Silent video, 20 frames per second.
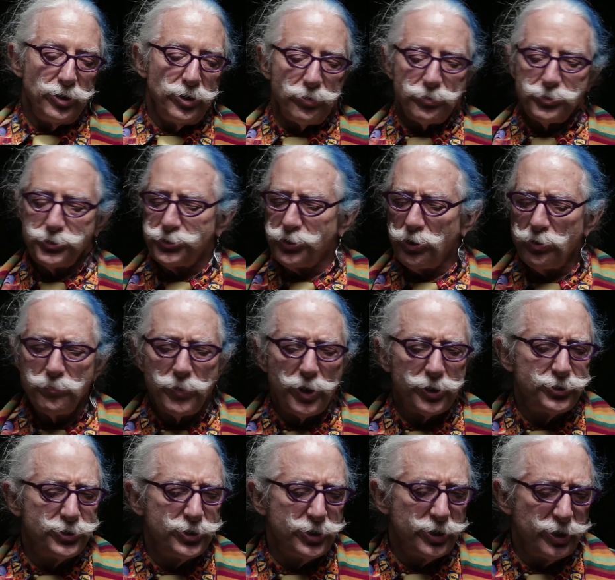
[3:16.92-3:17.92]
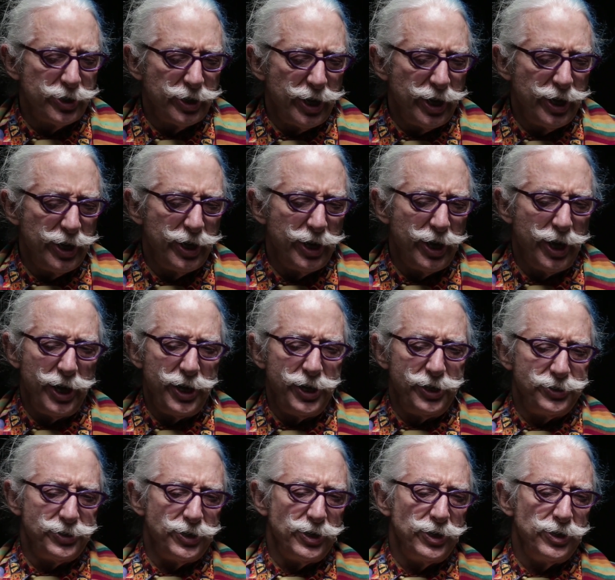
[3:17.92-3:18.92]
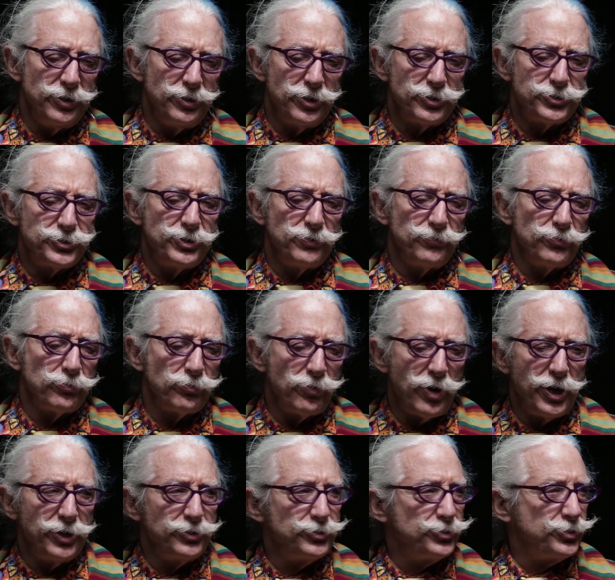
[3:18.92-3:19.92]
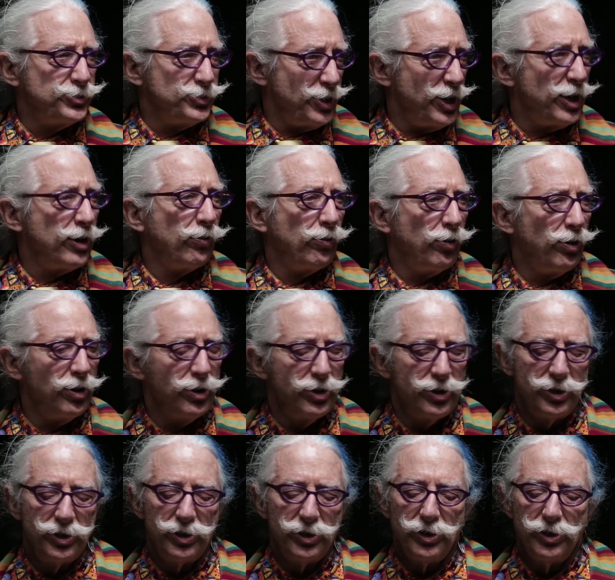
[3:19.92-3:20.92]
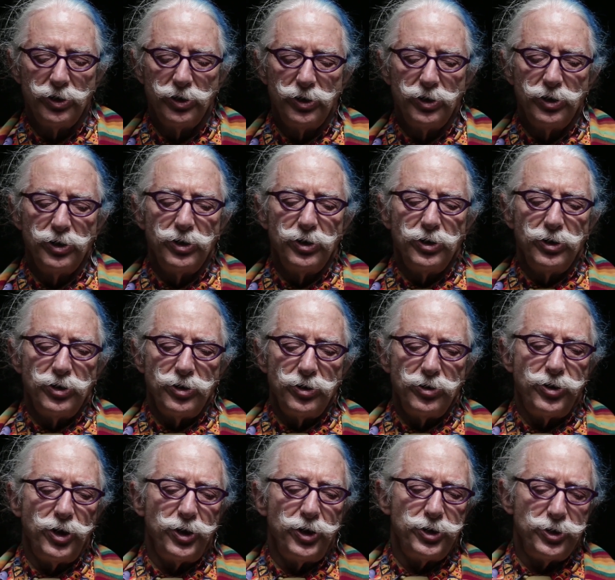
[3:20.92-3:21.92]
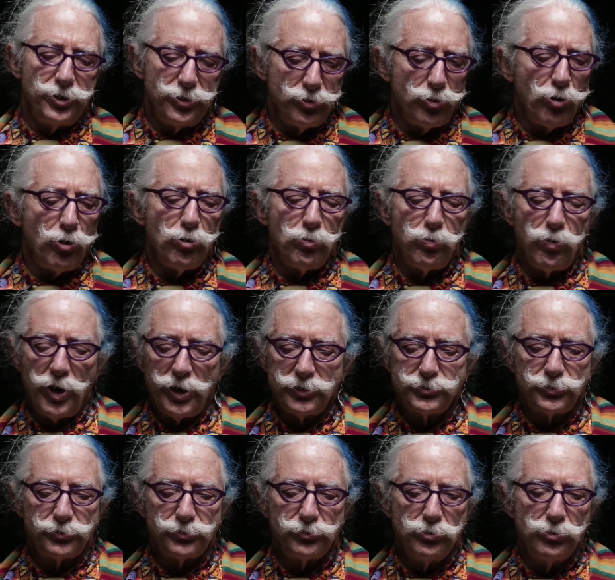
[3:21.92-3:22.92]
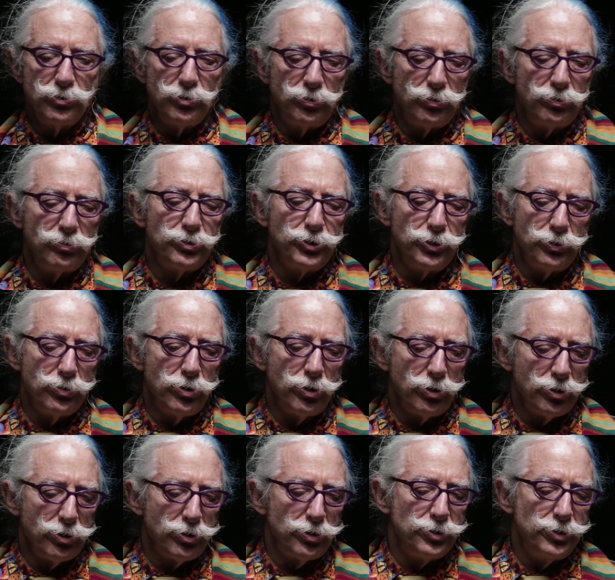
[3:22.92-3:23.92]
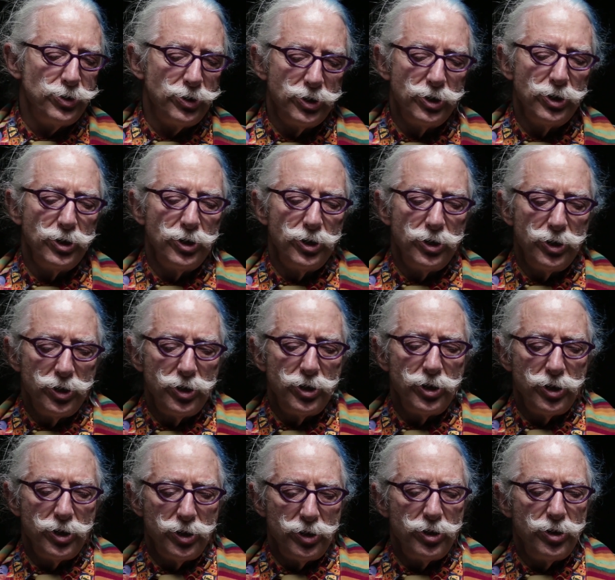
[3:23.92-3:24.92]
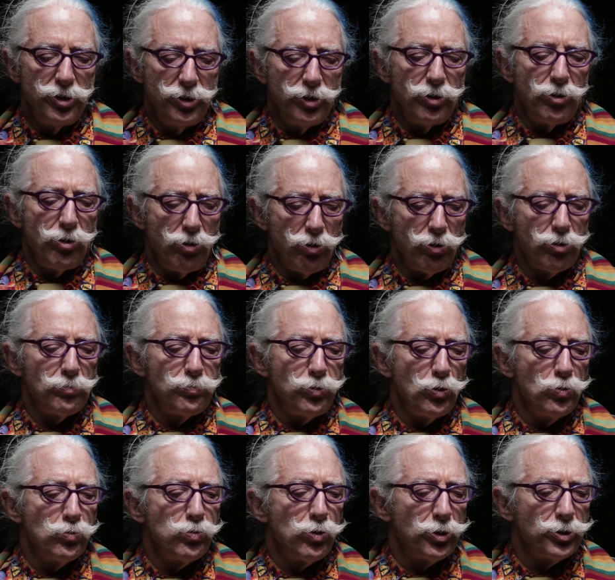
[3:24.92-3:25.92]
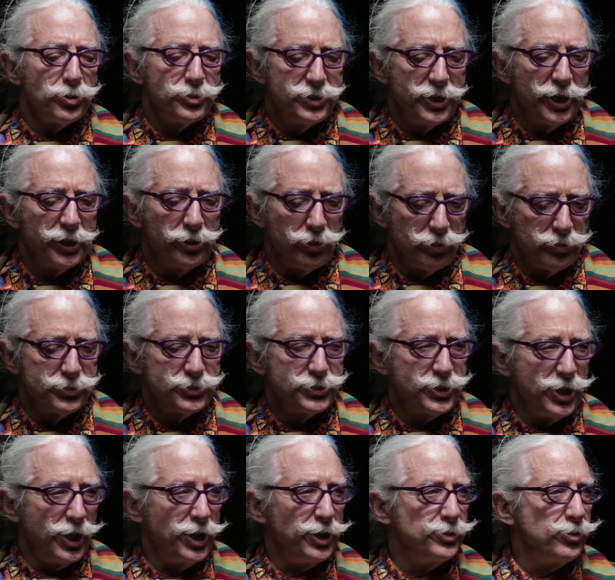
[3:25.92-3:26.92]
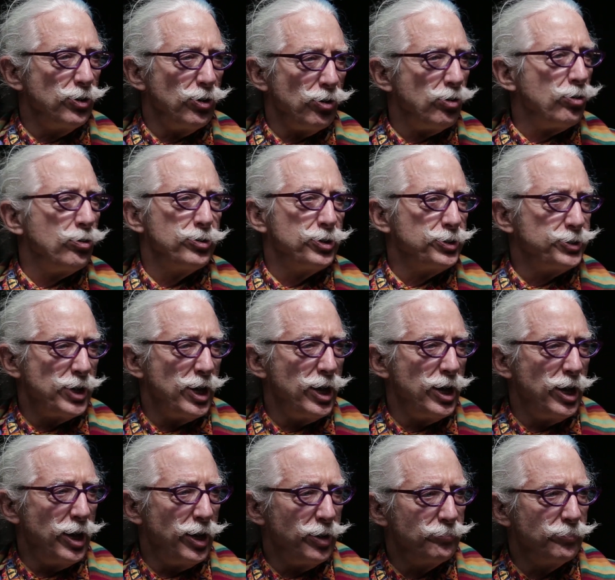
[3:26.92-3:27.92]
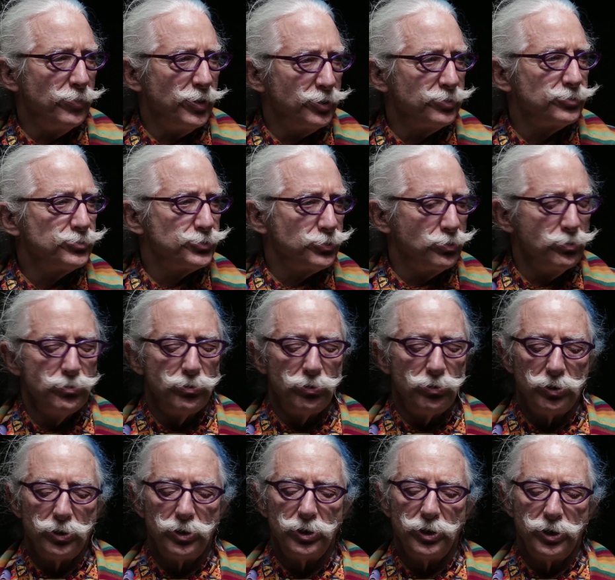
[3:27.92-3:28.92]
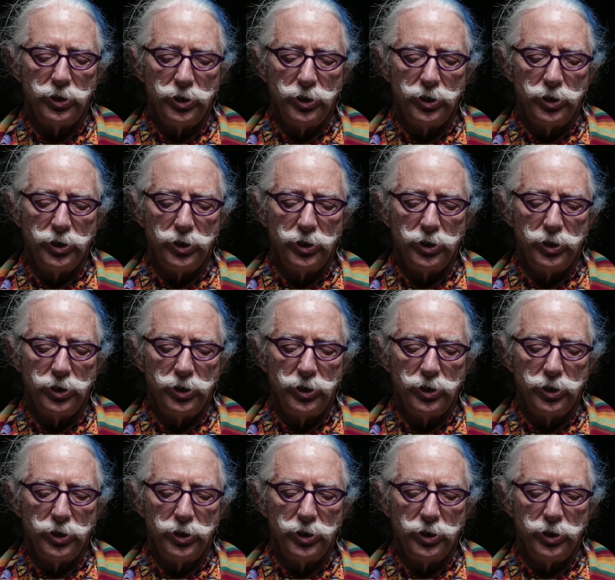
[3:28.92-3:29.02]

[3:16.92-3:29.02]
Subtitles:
There was so much hate in the civil rights era that in an all-white school you heard the horrible word nigger said all the time in school.